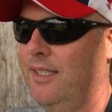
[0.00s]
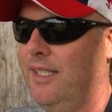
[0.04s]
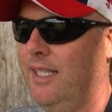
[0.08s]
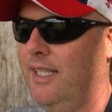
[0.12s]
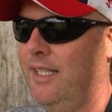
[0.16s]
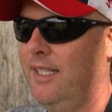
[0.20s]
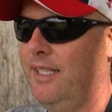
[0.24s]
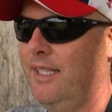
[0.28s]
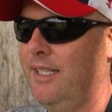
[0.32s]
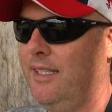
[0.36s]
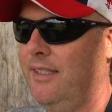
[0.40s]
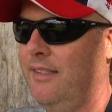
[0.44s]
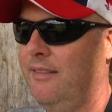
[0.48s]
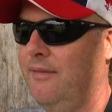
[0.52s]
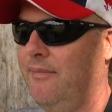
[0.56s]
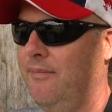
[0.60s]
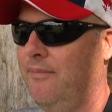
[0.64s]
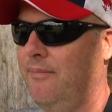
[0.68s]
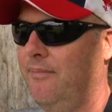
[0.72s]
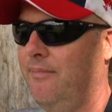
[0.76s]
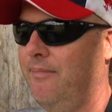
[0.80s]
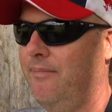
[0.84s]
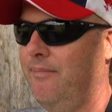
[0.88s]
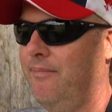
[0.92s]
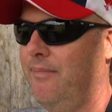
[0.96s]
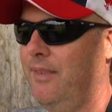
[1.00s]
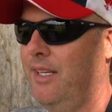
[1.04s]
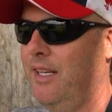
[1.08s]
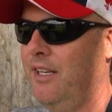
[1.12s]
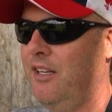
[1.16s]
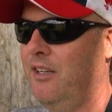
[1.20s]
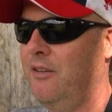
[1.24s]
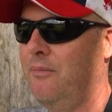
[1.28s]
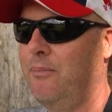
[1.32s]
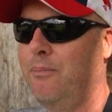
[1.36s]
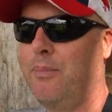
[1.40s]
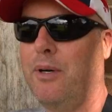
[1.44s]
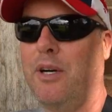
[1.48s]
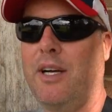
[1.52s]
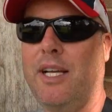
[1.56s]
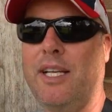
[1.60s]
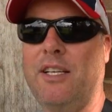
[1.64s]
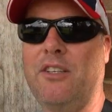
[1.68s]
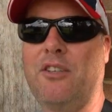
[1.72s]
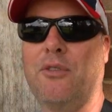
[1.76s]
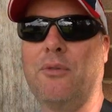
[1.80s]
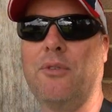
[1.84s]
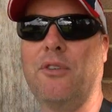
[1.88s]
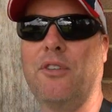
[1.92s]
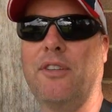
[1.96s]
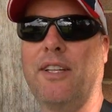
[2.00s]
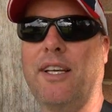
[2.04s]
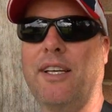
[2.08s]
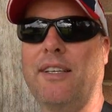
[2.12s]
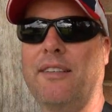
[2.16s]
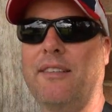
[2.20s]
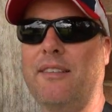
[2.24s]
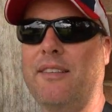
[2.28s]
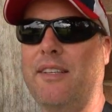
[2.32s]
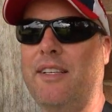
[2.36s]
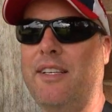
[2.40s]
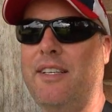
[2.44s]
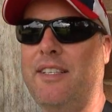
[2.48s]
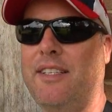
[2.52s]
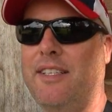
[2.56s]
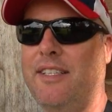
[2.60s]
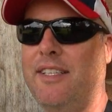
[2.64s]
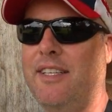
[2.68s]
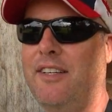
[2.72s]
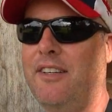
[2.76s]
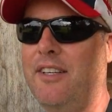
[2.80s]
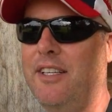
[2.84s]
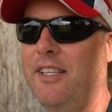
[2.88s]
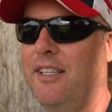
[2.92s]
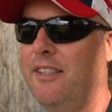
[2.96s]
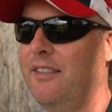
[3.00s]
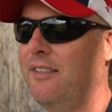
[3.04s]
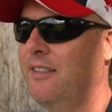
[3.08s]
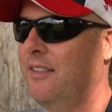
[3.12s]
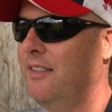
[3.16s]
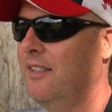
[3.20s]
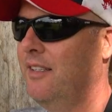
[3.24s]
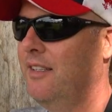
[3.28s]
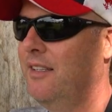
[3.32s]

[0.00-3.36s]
yeah, I don't buy into all that hysteria.